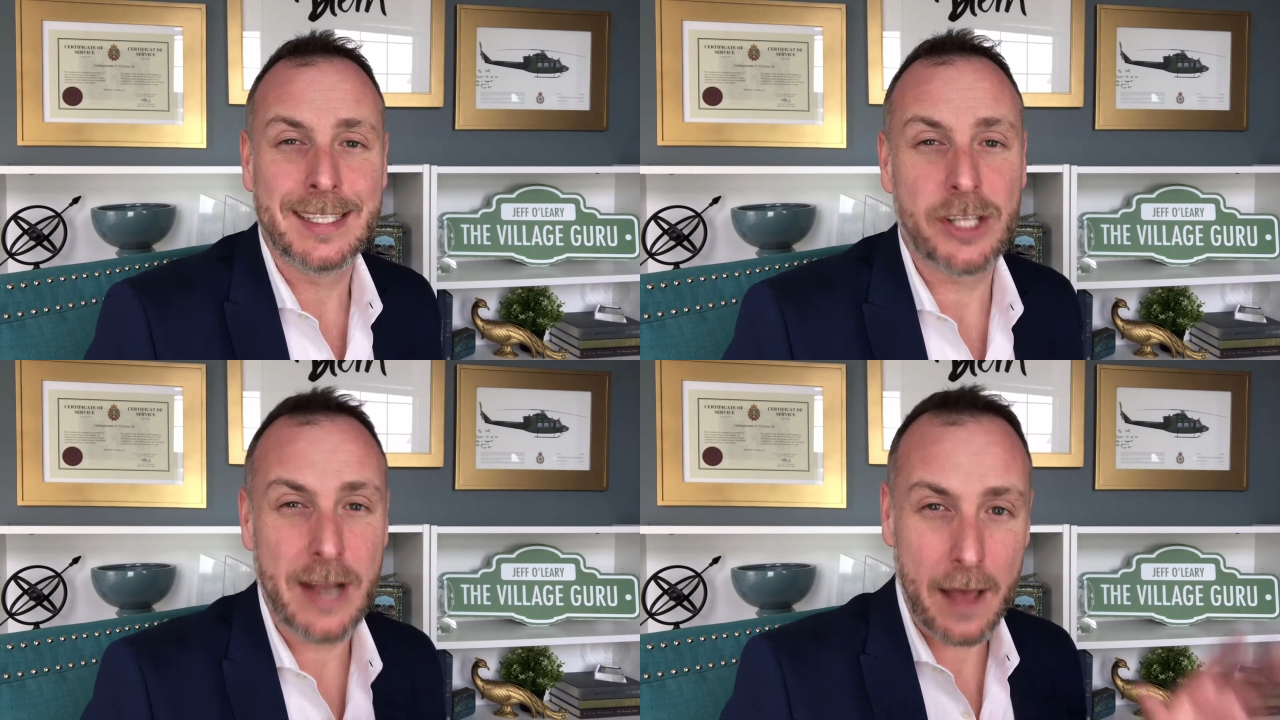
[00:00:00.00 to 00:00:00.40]

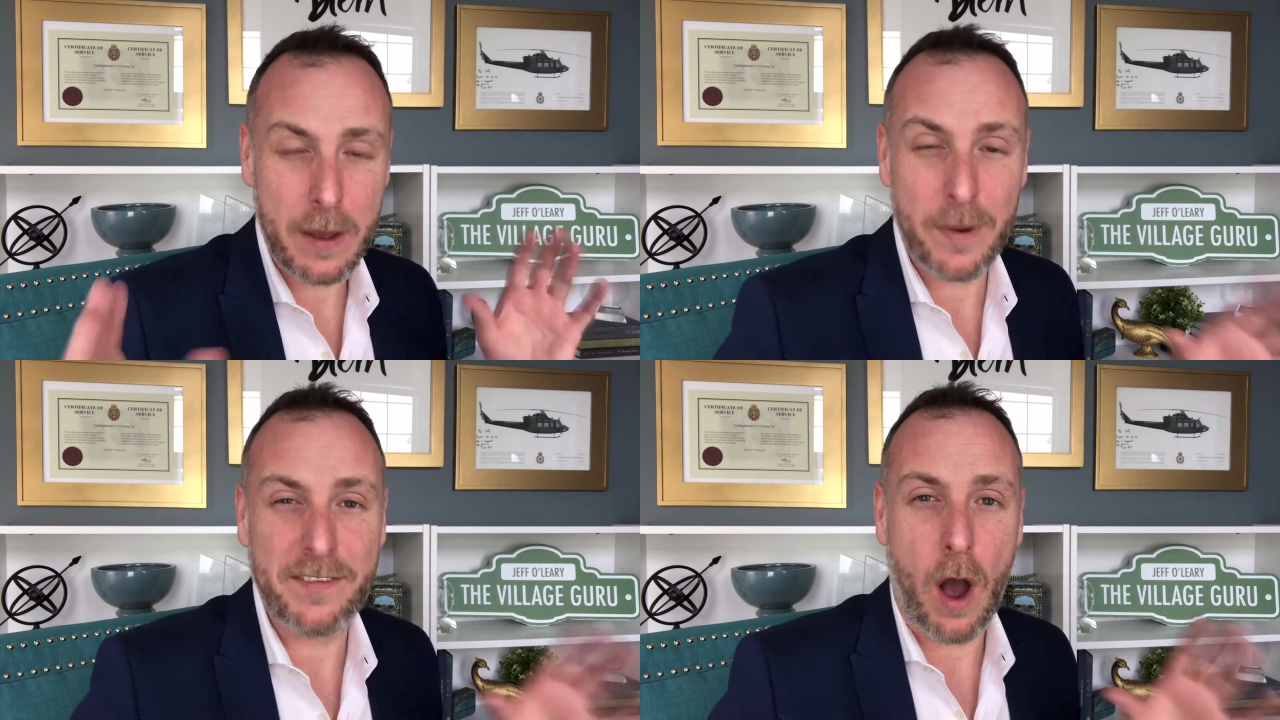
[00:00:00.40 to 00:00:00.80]
So now
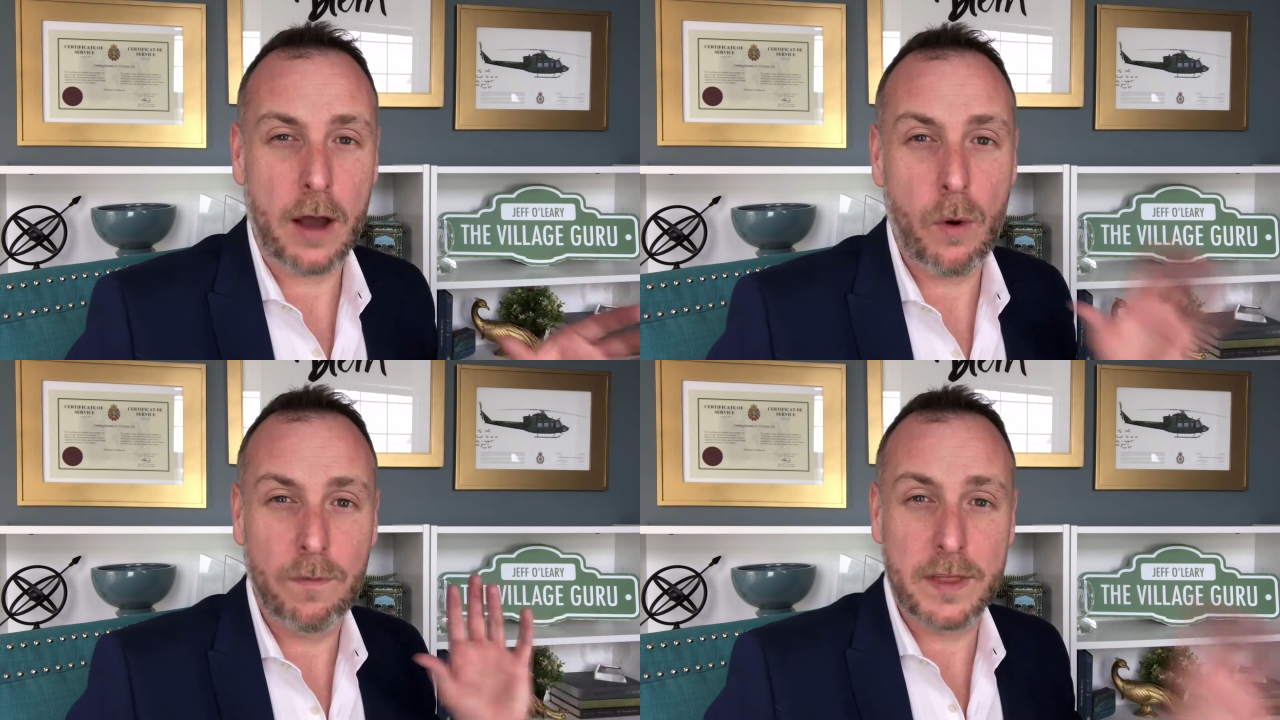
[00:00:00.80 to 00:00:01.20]
that we've
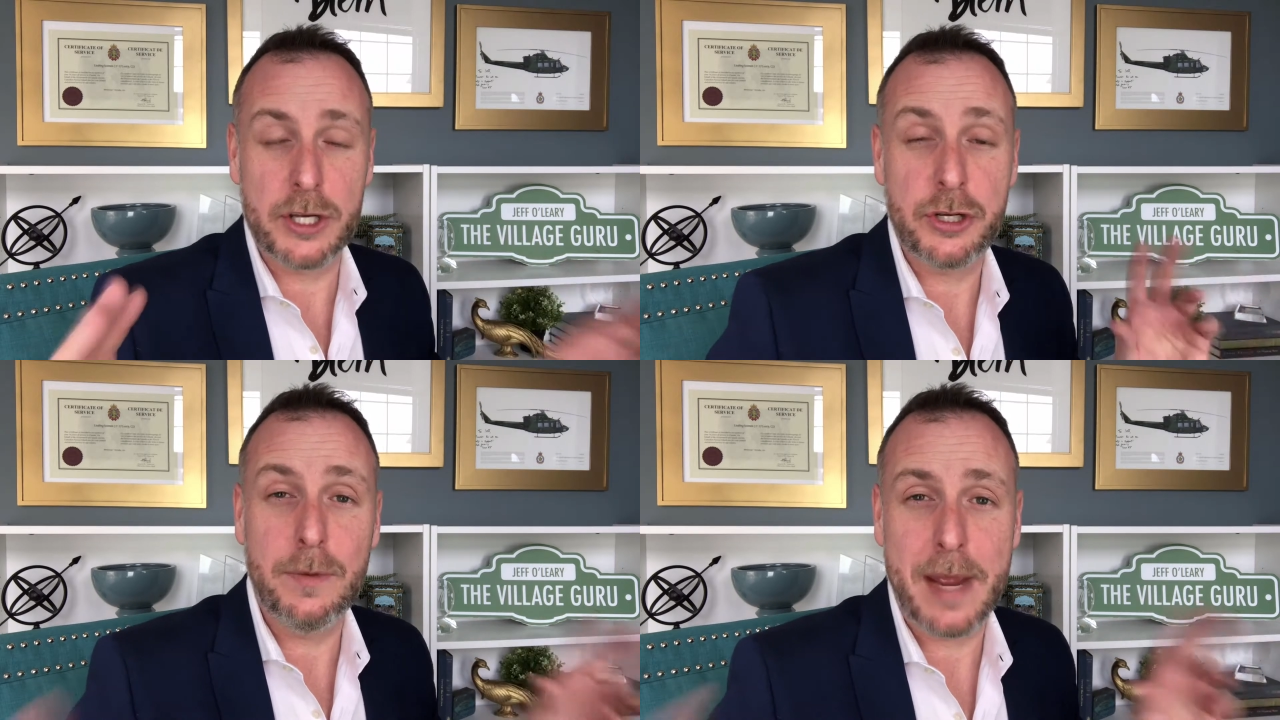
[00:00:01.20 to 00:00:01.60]
gone over the
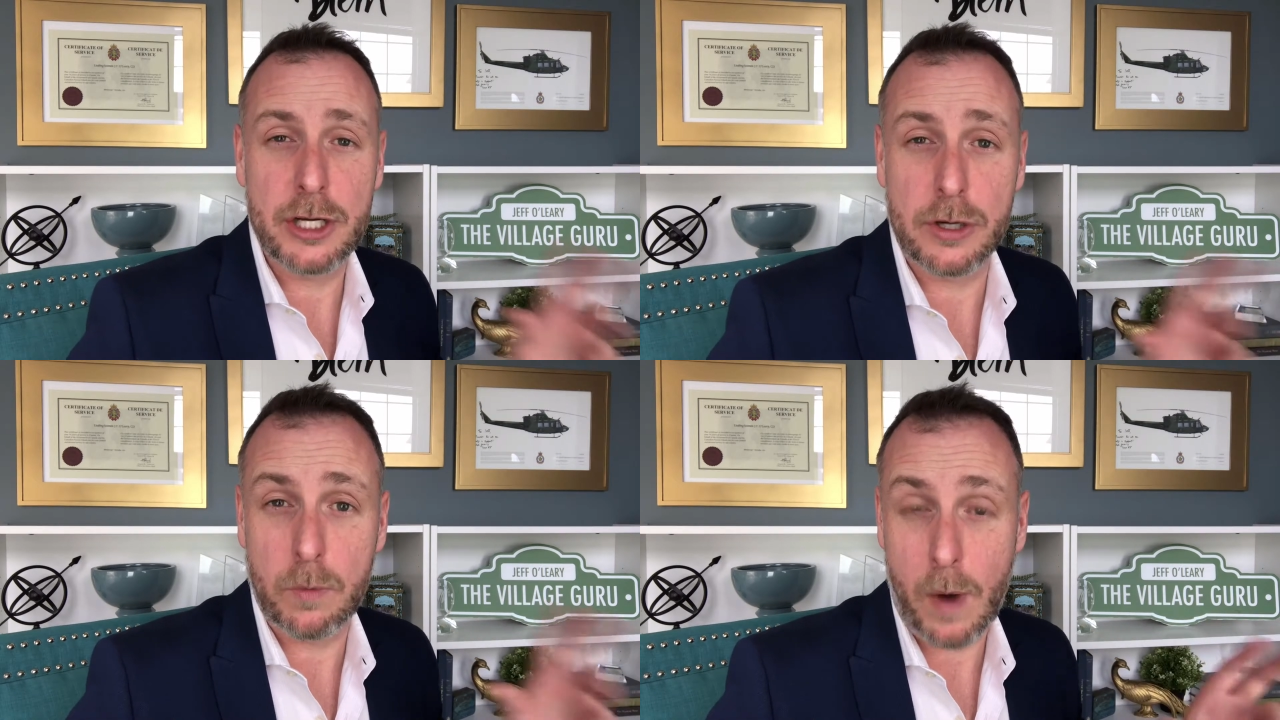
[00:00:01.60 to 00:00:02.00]
two
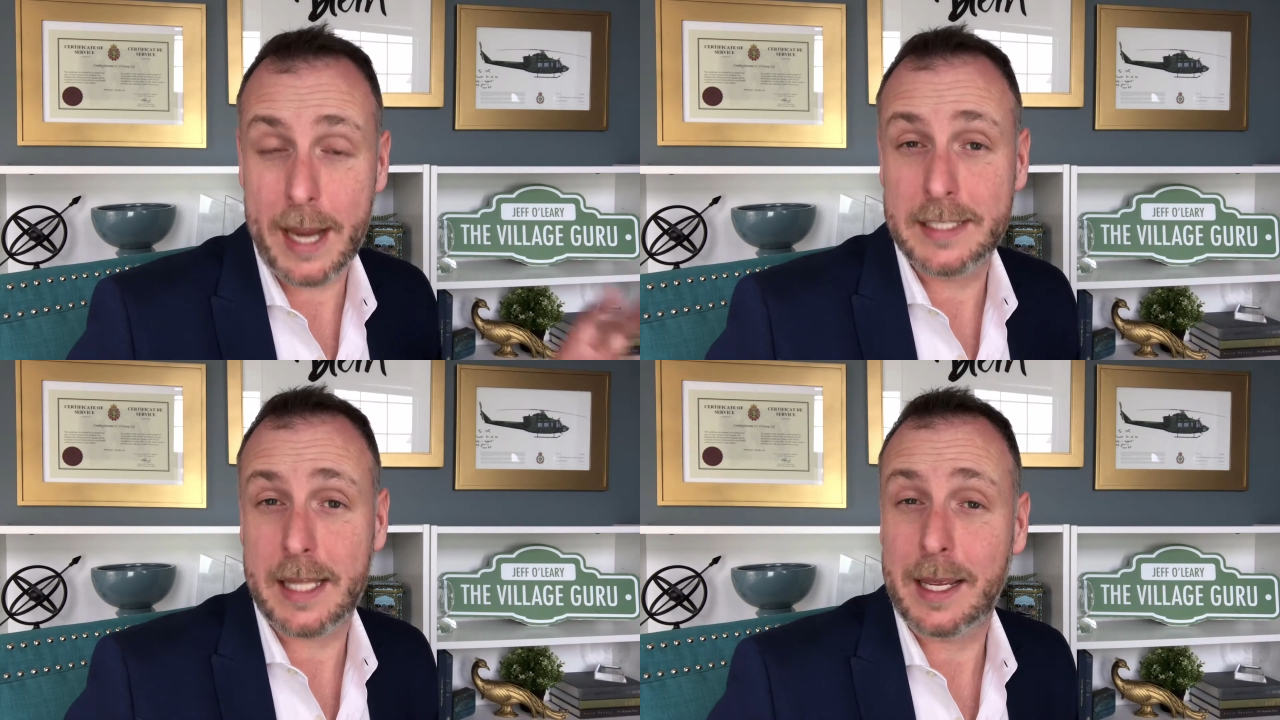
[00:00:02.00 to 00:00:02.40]
major
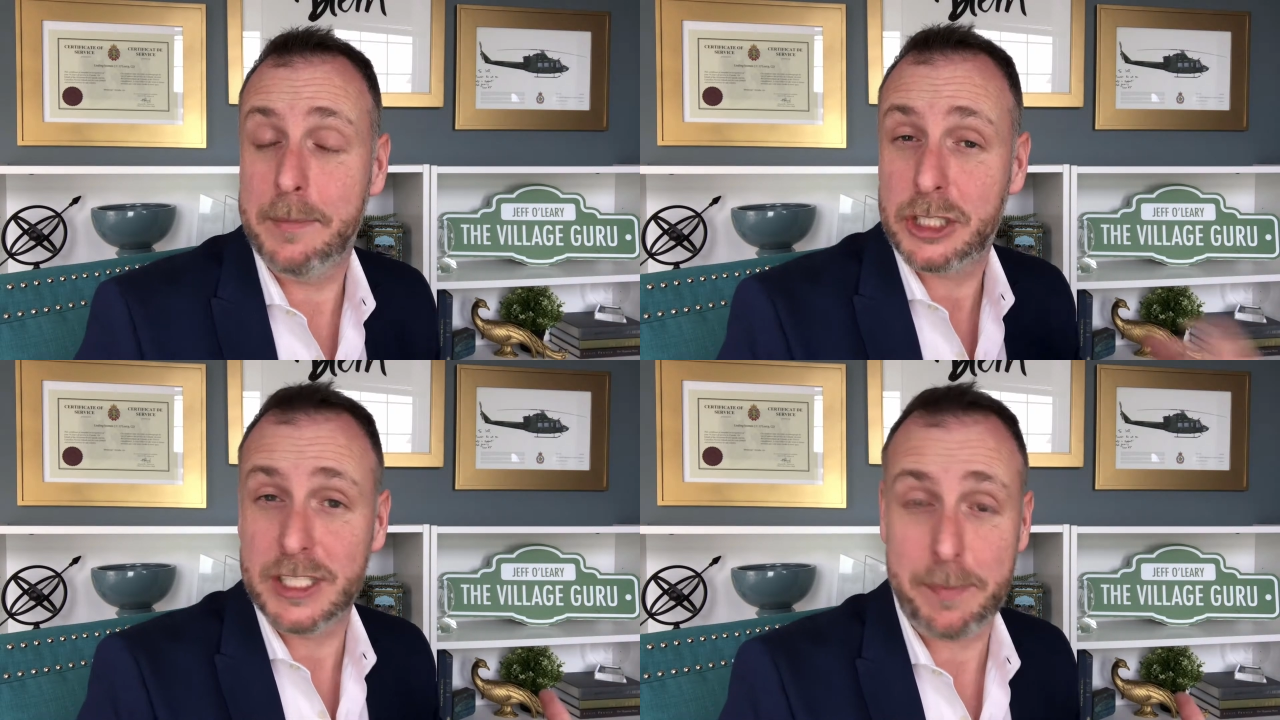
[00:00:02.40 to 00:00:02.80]
ways that
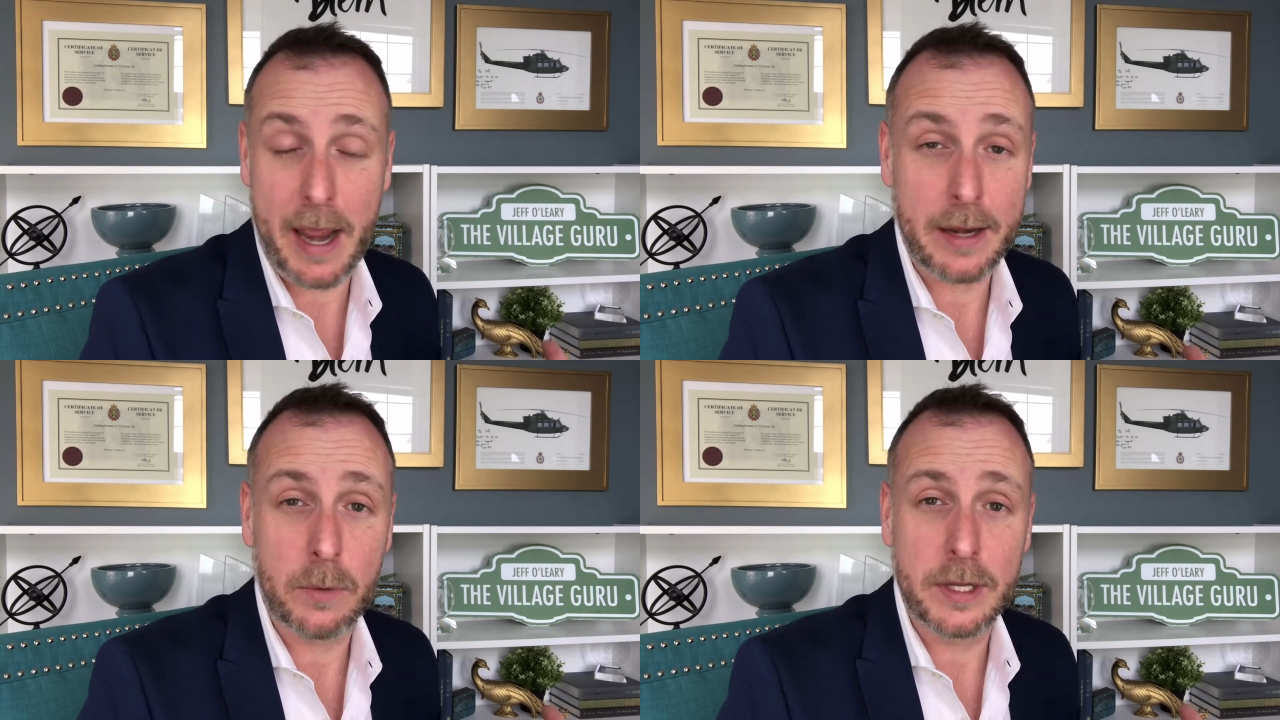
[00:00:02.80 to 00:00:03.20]
commissions
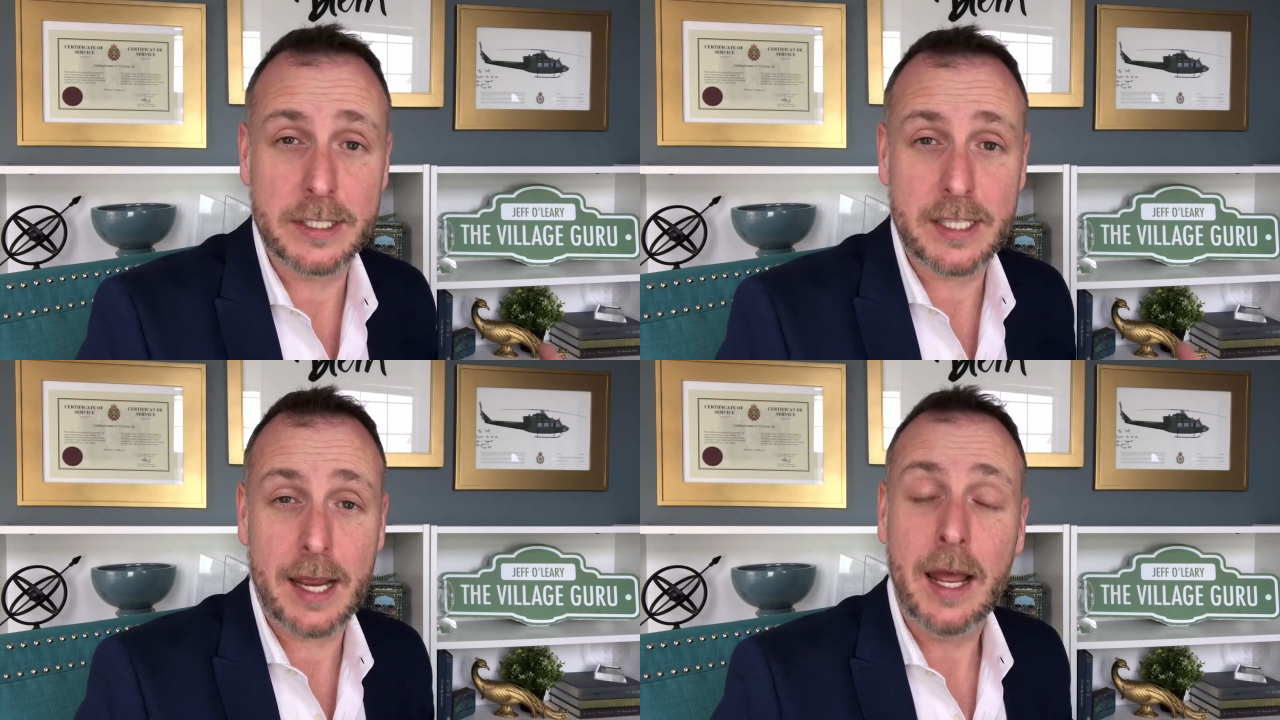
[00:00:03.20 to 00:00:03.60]
paid in real
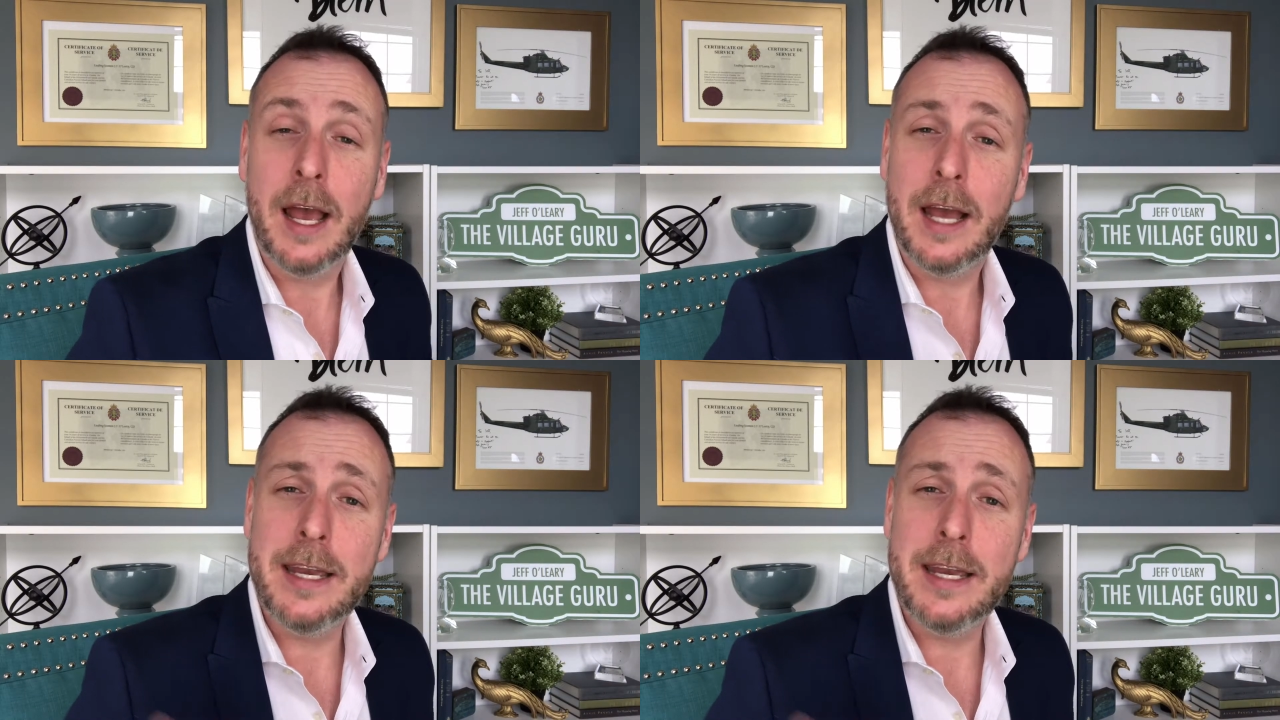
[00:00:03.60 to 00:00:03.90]
estate,